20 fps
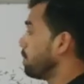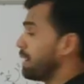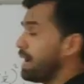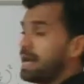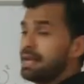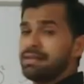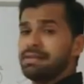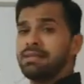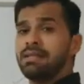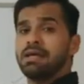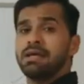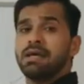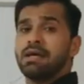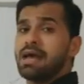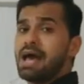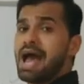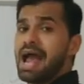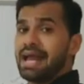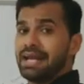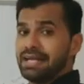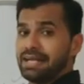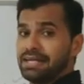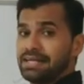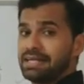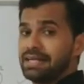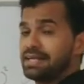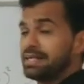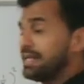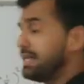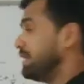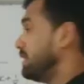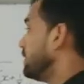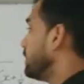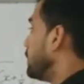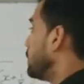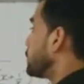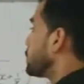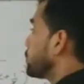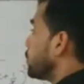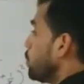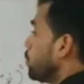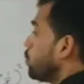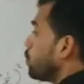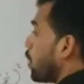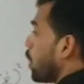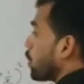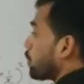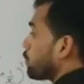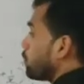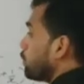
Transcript: an identity. So what